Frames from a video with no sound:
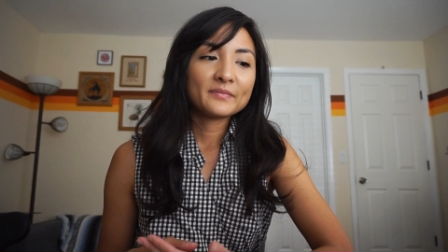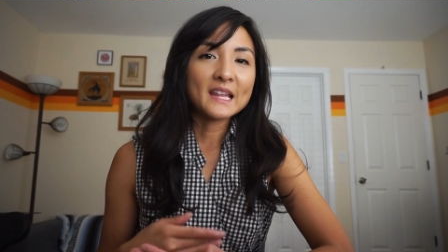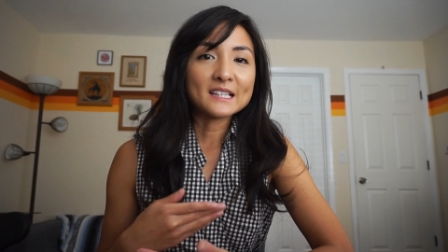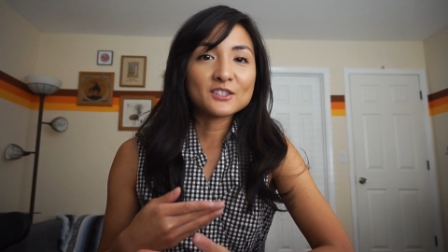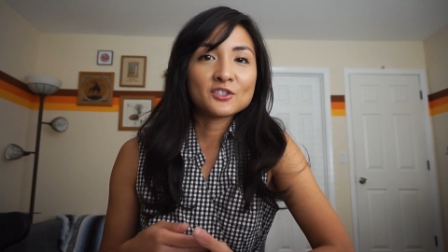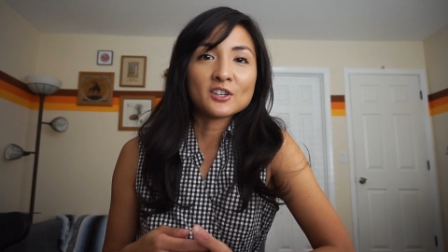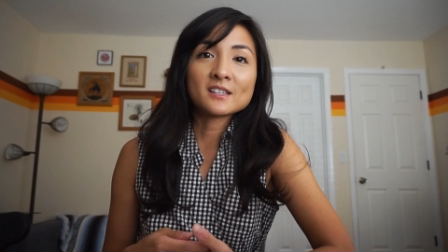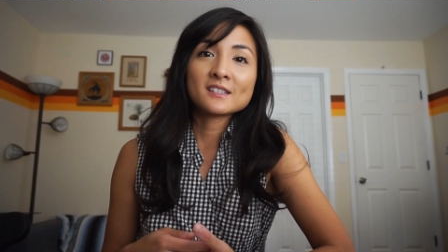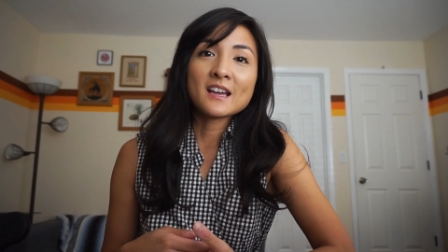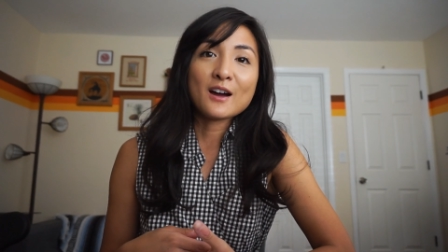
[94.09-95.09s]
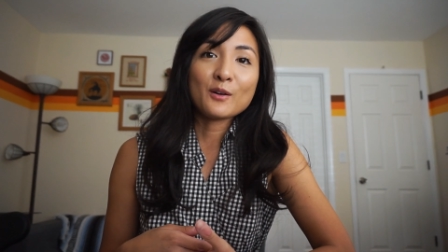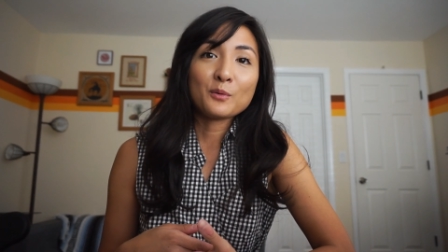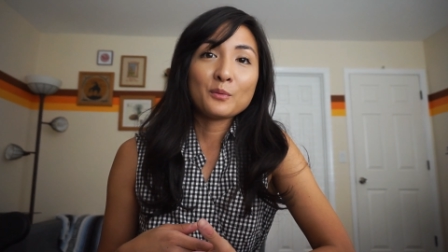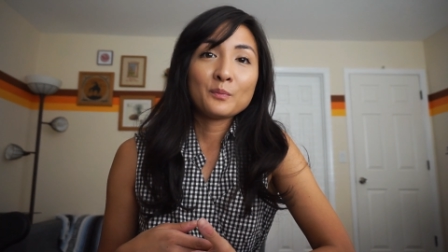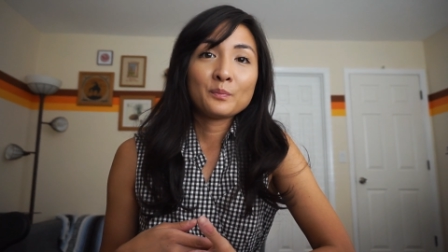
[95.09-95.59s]
that's just
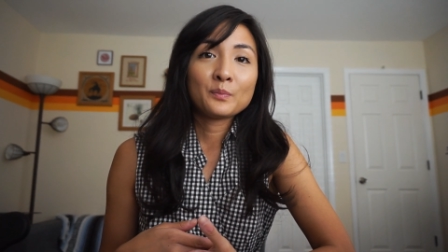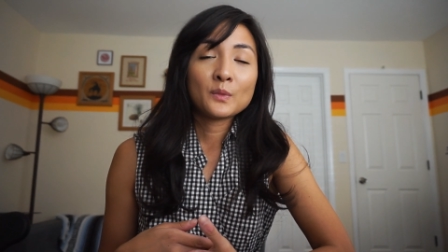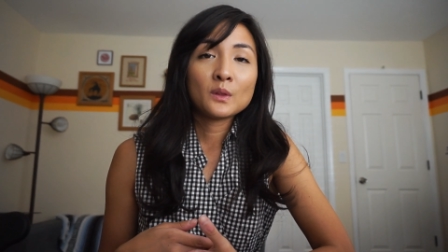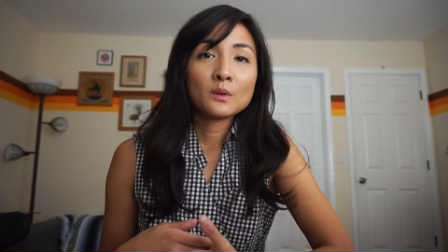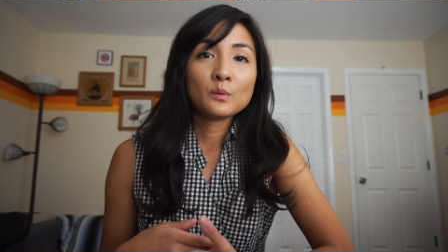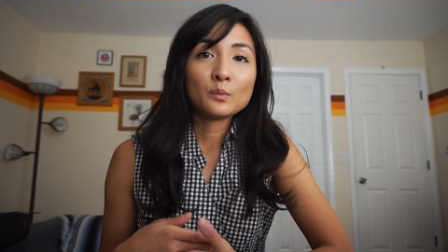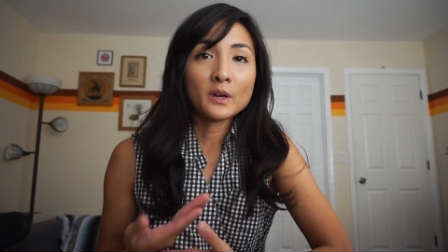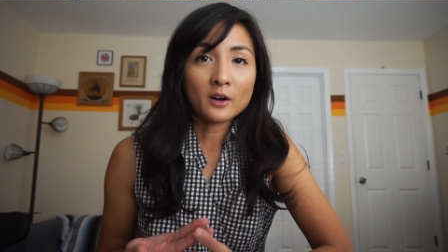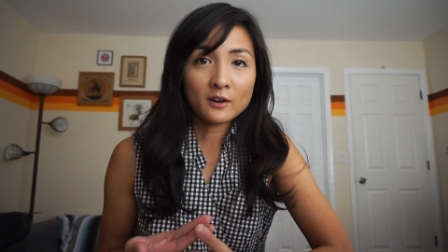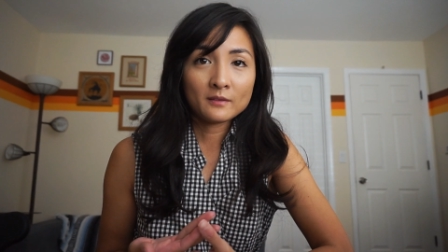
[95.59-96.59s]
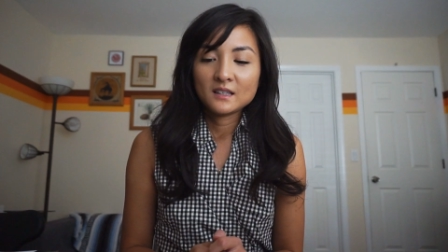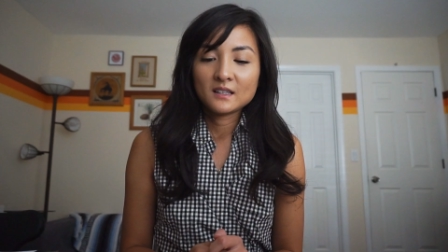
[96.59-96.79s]
how we are.